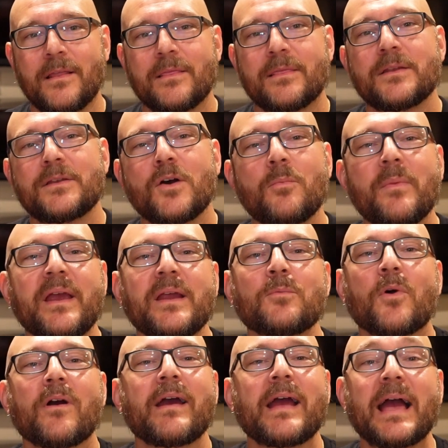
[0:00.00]
The domain
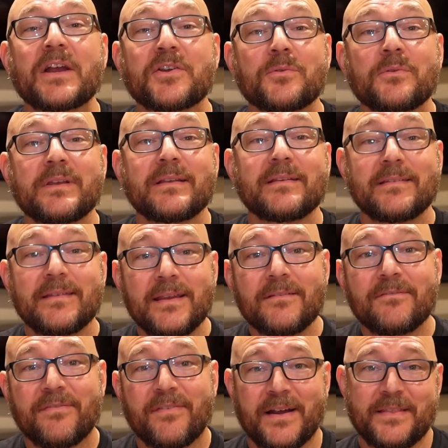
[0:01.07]
where I actually did
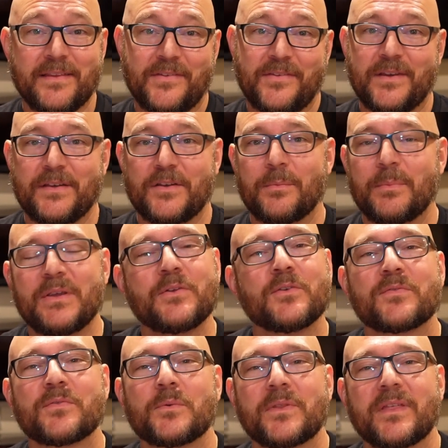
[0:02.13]
find the Syn to be
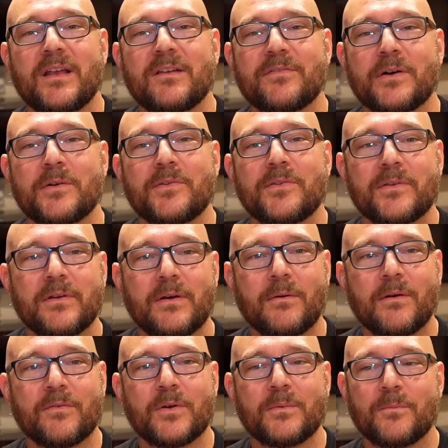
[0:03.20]
useful with headphones,
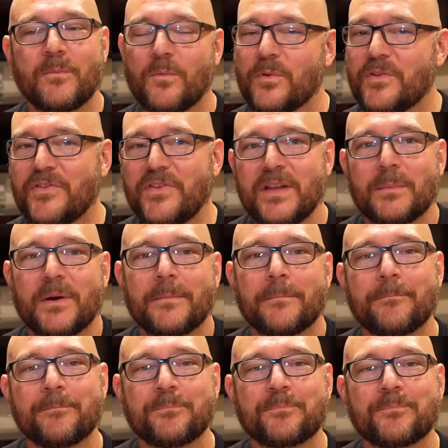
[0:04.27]
however, was cinema.
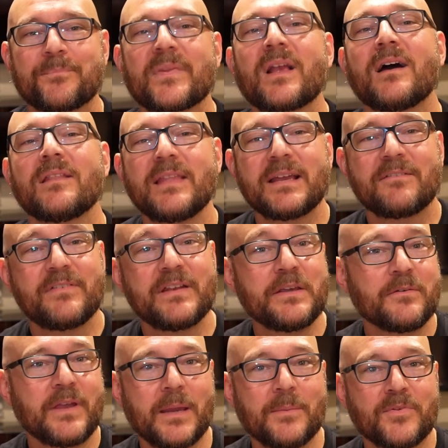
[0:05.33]
Unlike
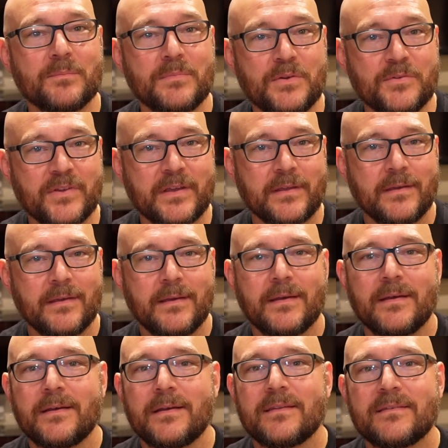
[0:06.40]
video games and music,
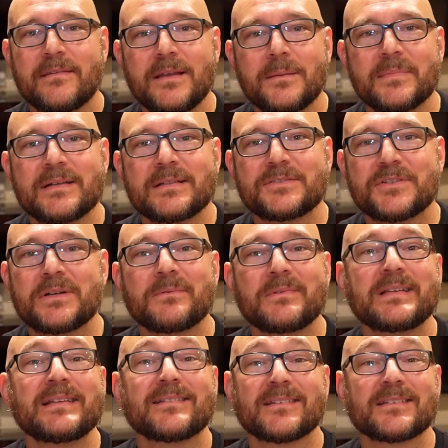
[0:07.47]
cinema
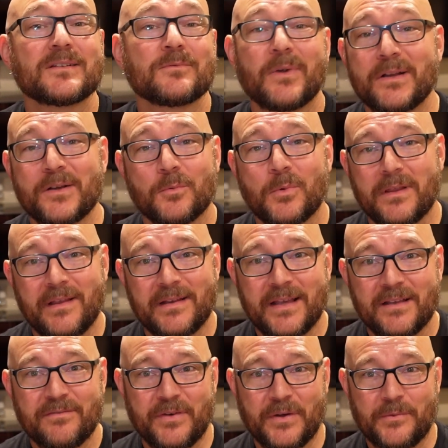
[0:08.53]
generally doesn't render well on
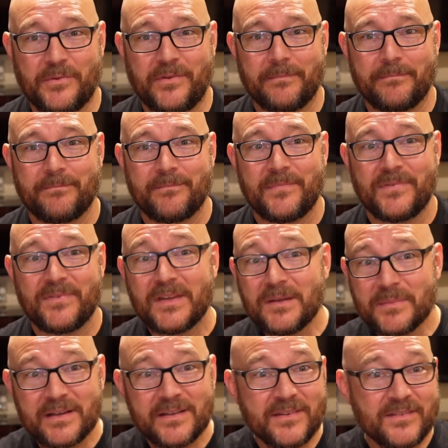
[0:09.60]
headphones.
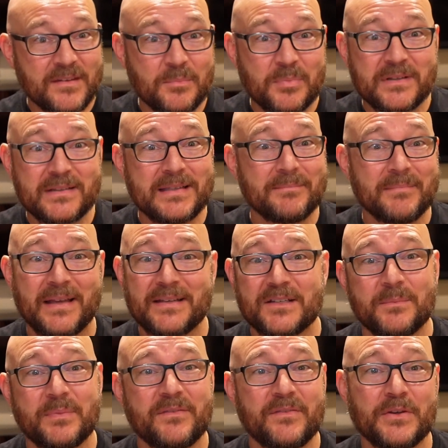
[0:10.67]
Cinema is typically meant to
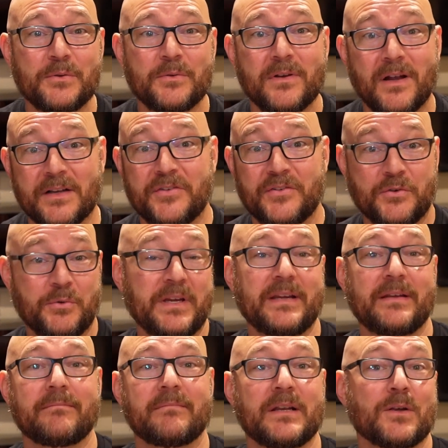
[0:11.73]
be viewed on a
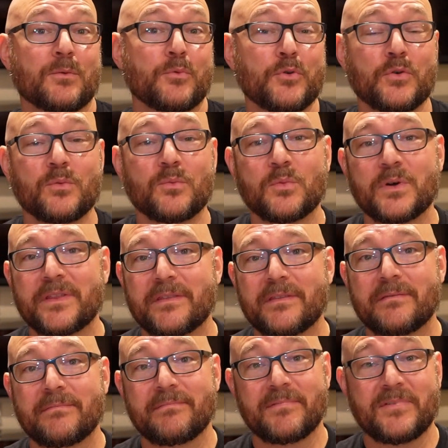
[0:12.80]
screen in a room with
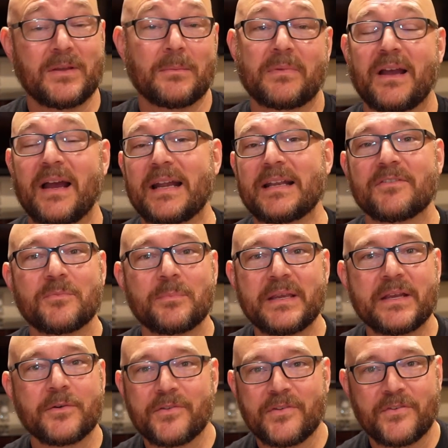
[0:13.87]
some kind of
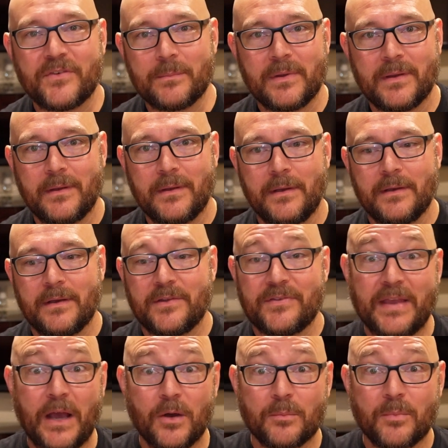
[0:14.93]
speaker system. a
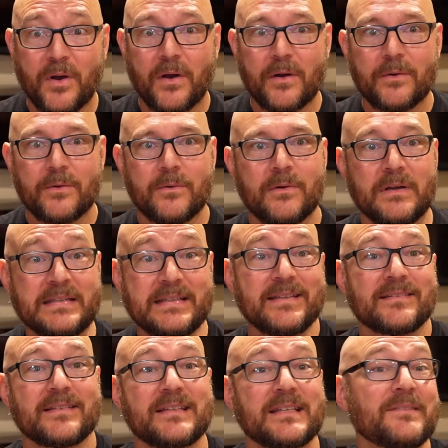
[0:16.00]
soundbar, or at
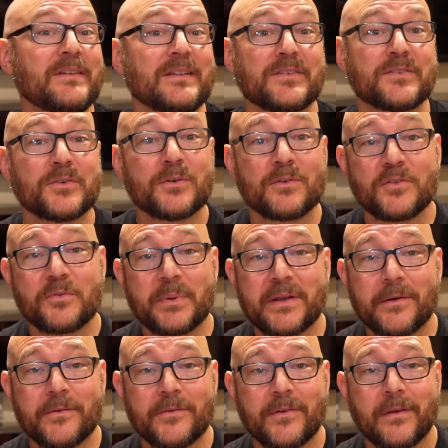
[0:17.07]
least the TV's internal
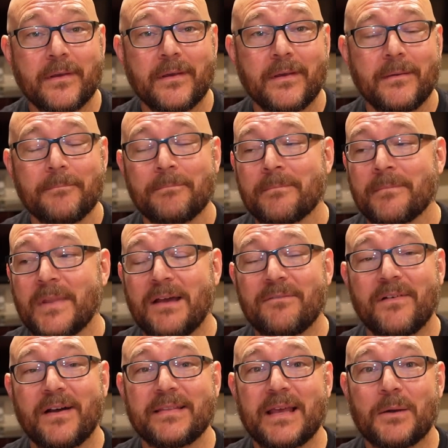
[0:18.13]
speakers. I
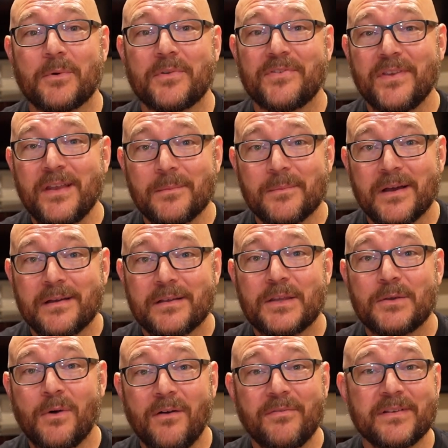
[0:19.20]
find that with cinema,
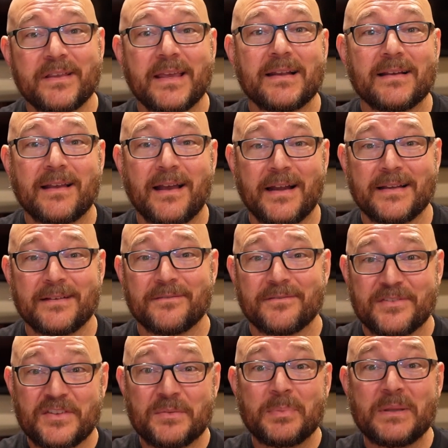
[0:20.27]
you often get a kind of
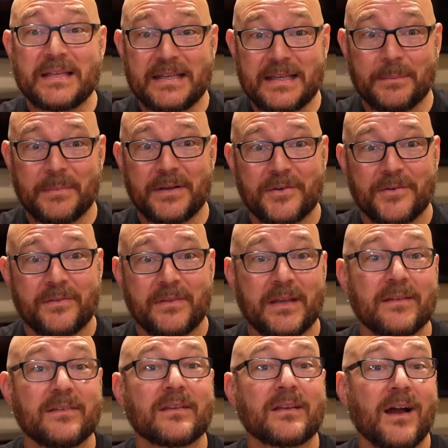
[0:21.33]
split image that
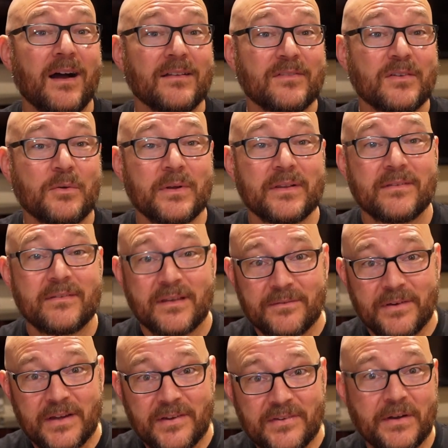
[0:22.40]
is the consequence of
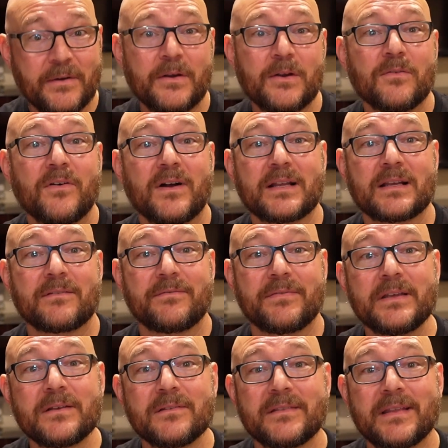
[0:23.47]
a stereophonic
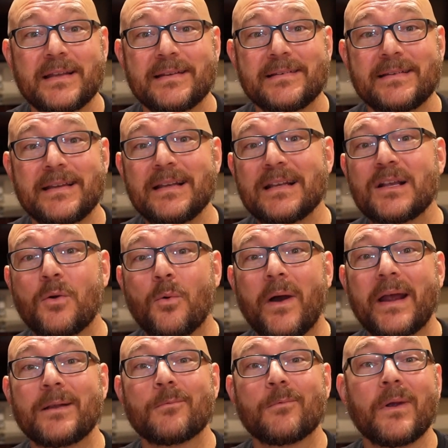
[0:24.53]
field that didn't
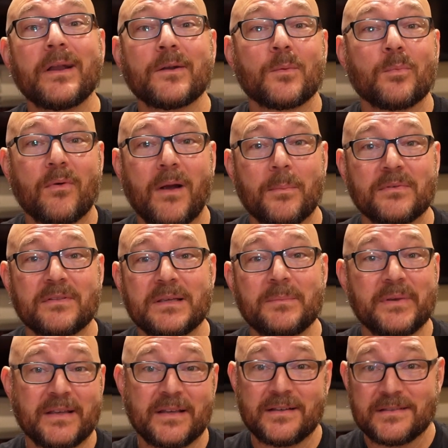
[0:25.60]
quite render properly
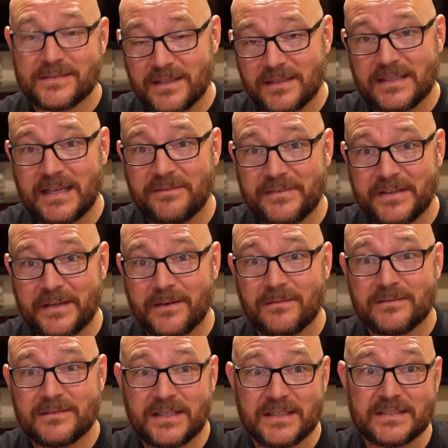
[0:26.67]
because the left ear
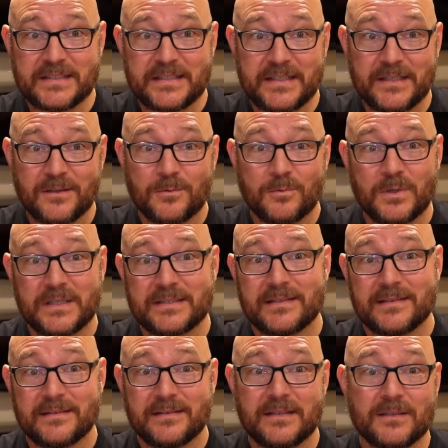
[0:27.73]
doesn't hear what
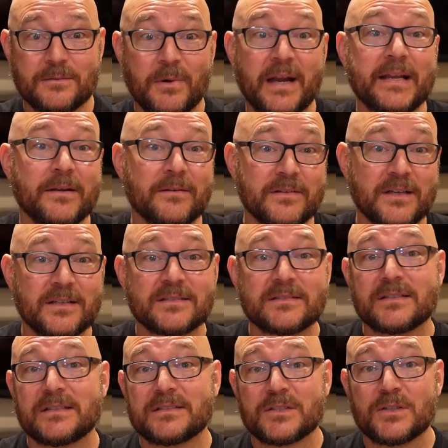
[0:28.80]
the right ear does,
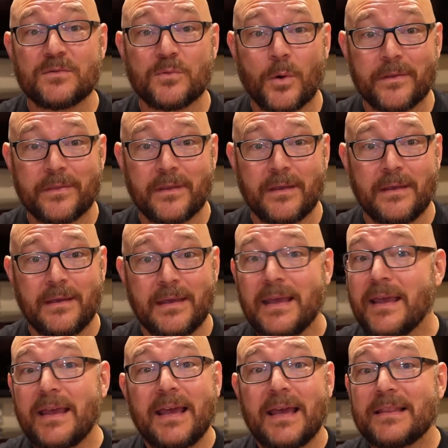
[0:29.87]
and so forth.
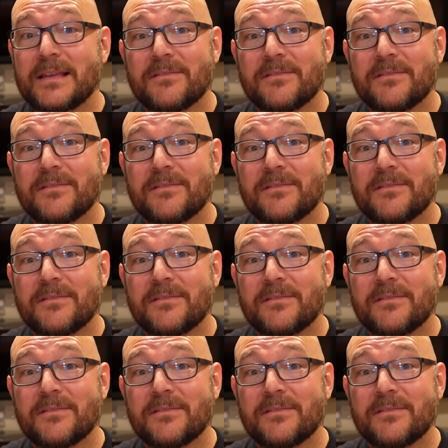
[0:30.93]
And the